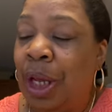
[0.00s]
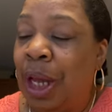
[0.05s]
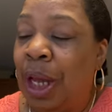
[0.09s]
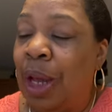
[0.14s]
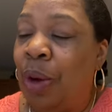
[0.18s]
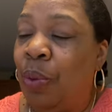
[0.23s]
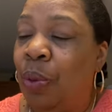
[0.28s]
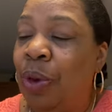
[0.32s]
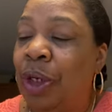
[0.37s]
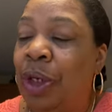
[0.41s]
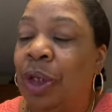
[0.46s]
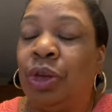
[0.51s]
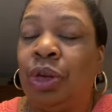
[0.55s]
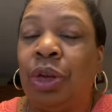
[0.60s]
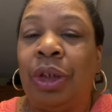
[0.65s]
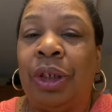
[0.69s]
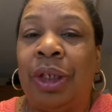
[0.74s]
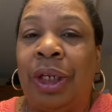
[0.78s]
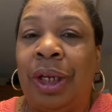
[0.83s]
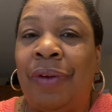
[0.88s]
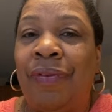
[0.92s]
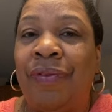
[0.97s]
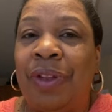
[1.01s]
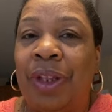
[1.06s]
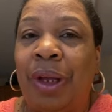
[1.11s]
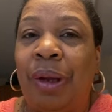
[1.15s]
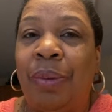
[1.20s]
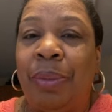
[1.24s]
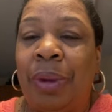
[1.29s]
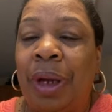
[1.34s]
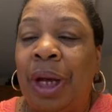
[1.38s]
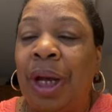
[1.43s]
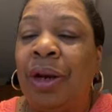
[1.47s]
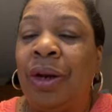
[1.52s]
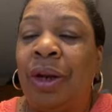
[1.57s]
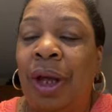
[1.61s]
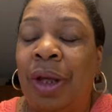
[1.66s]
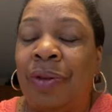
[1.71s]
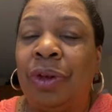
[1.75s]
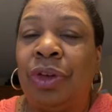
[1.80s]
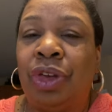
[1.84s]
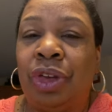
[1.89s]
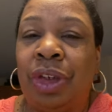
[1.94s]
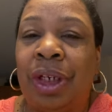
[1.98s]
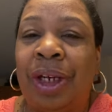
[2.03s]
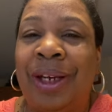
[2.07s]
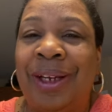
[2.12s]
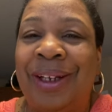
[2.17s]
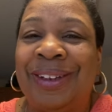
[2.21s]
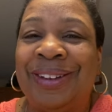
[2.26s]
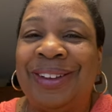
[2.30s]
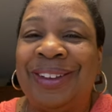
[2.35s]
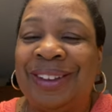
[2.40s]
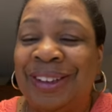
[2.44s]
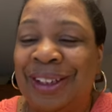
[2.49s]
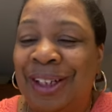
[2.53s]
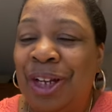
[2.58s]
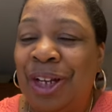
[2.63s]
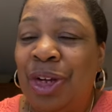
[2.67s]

and we need to give them another chance.